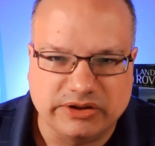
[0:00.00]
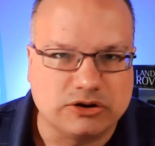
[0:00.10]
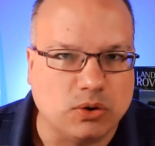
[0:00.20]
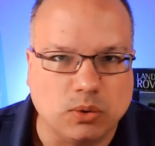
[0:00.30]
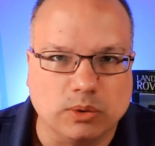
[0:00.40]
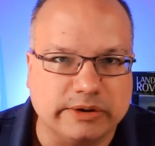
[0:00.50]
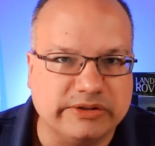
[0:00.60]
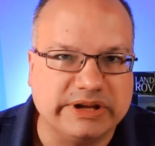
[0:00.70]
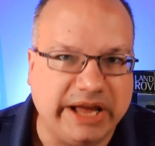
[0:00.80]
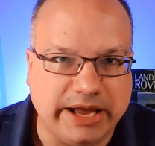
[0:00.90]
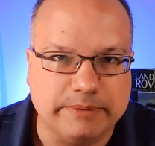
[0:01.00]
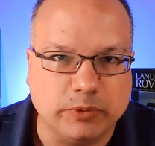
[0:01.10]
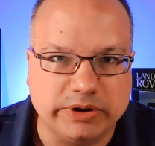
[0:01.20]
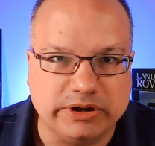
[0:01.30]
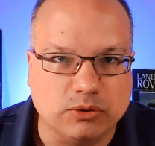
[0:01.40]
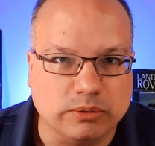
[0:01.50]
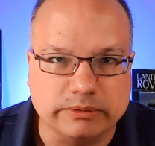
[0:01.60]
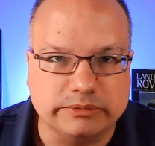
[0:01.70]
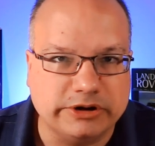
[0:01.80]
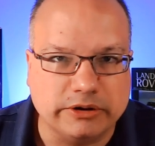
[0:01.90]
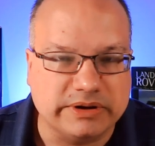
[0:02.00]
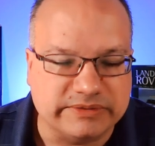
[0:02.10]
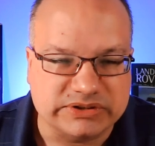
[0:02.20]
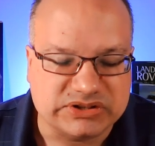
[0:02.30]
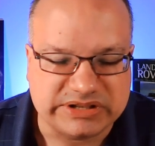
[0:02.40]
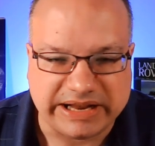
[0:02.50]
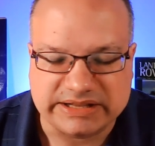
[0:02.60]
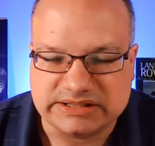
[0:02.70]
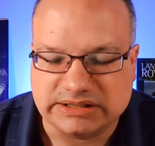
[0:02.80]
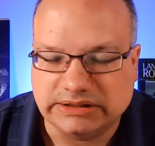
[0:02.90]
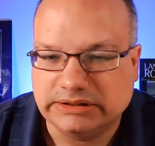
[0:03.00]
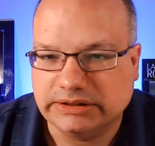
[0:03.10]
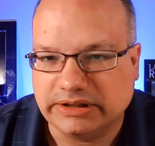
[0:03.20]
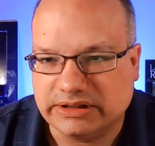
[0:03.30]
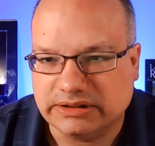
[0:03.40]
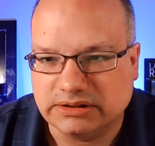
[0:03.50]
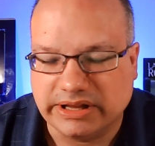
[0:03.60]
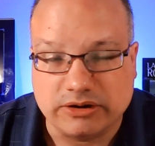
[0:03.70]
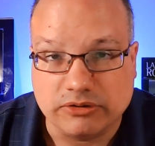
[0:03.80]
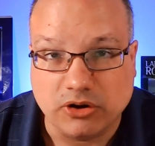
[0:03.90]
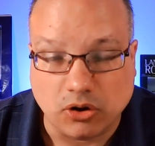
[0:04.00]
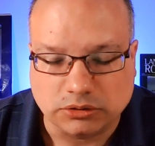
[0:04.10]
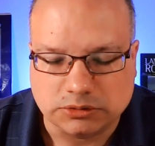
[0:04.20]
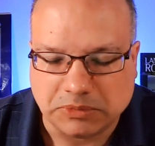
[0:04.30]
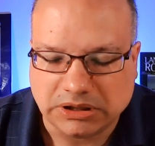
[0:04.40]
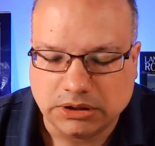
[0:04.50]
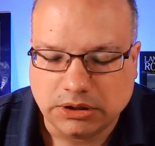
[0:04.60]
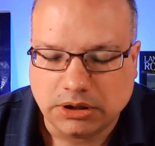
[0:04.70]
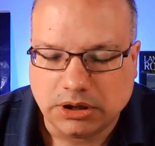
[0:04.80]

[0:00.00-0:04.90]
the Accord and the Camry, or you know even the Stanza, and then later the Altima.